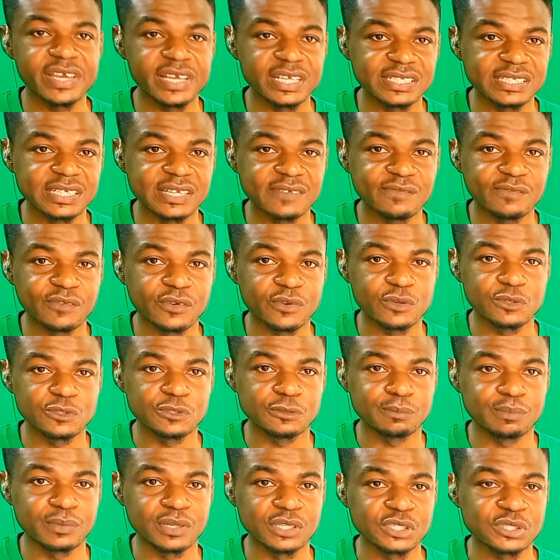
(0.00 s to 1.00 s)
easy for you
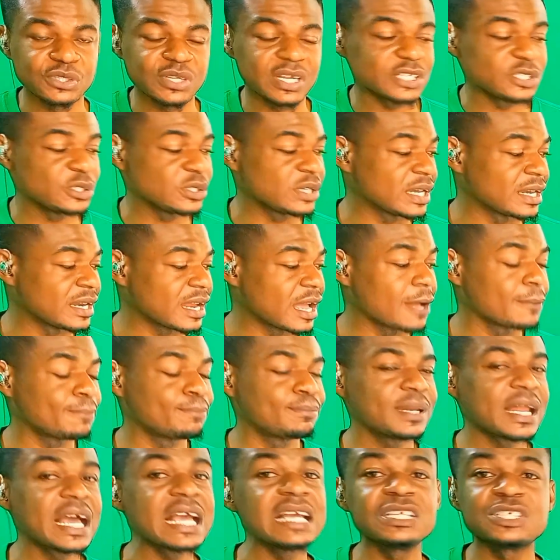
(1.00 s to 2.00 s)
to play so that you can
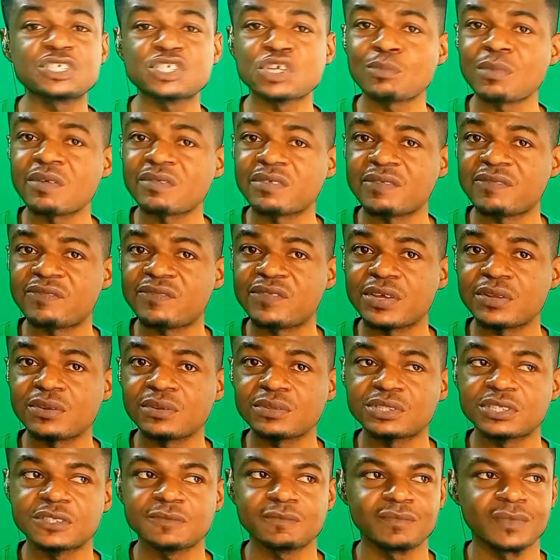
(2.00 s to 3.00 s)
apply some of the
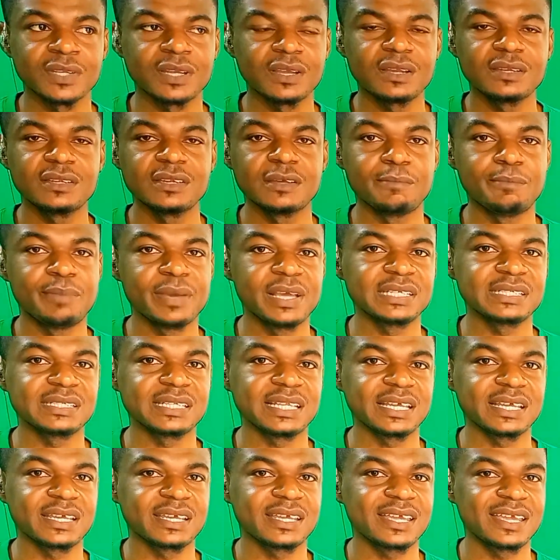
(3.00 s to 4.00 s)
fills, the bass
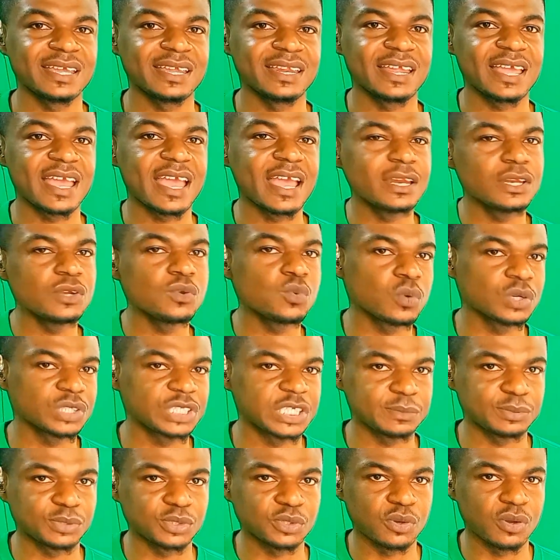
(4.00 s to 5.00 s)
lick in any
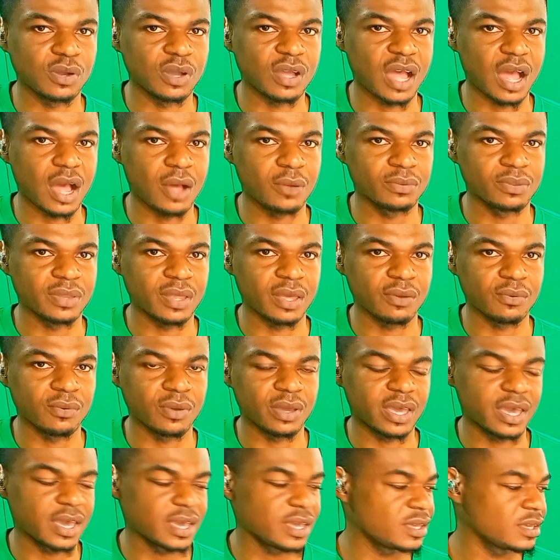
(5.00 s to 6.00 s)
worship song out there,
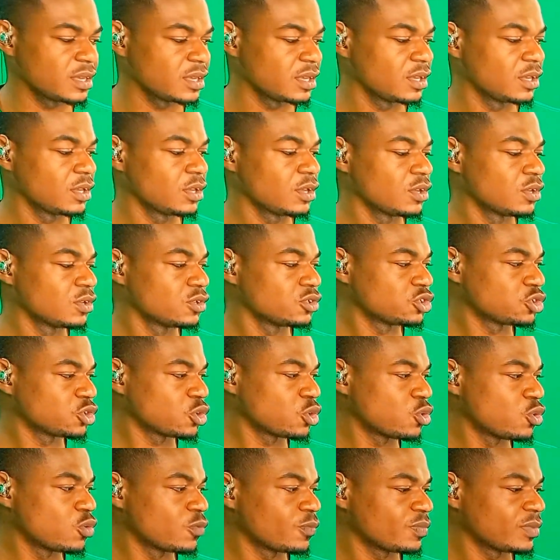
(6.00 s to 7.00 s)
okay?
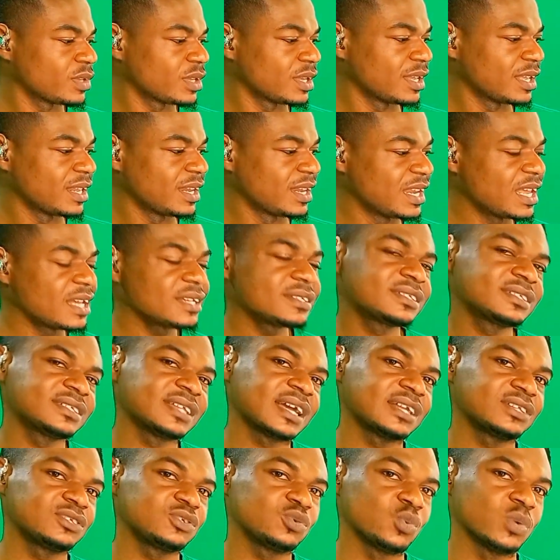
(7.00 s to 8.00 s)
So let's
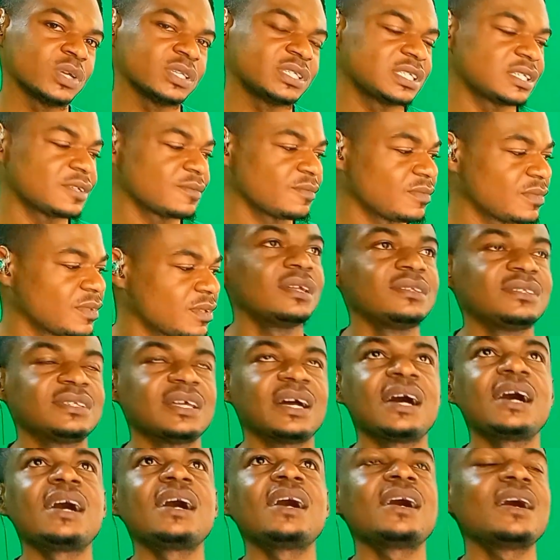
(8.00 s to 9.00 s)
start with
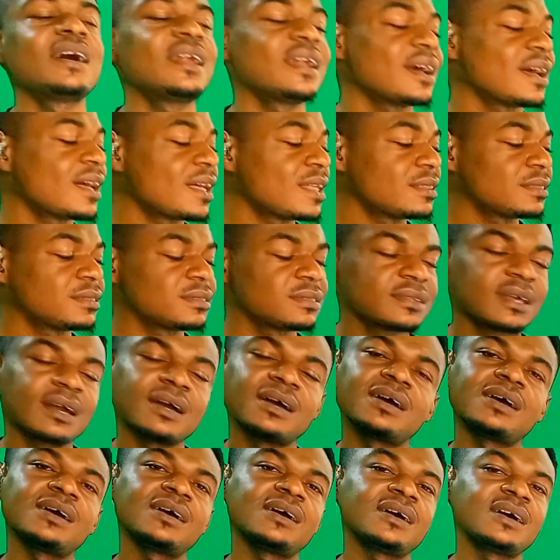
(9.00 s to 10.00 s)
da da
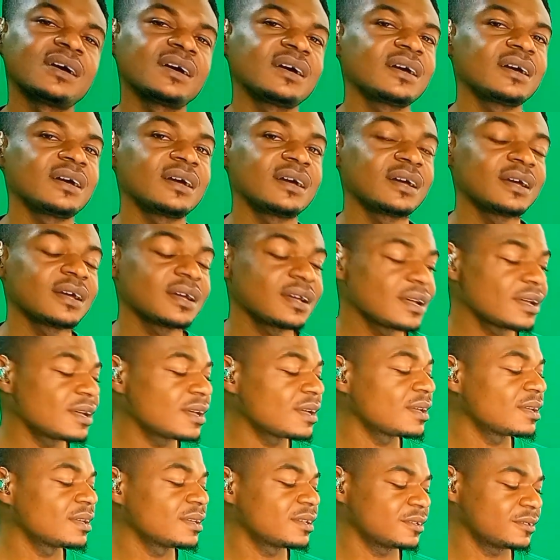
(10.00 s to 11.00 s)
da
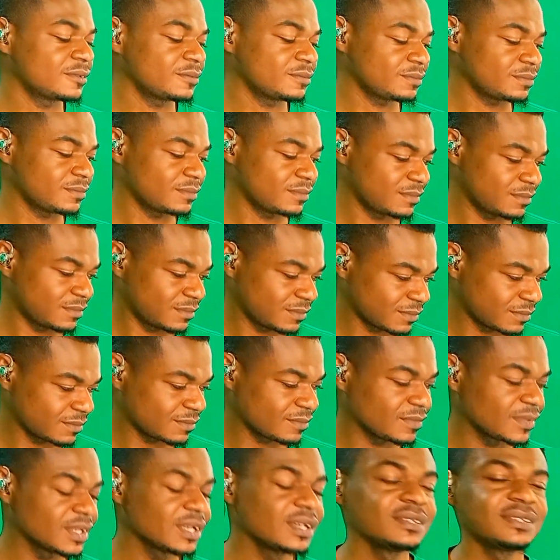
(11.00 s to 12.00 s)

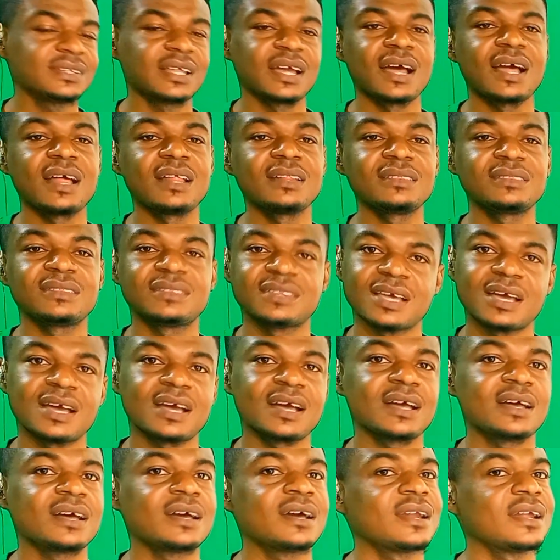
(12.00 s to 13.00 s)
da
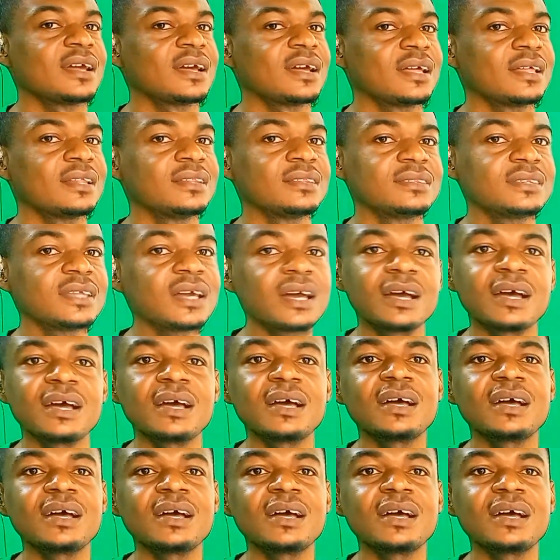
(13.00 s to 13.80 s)
da da.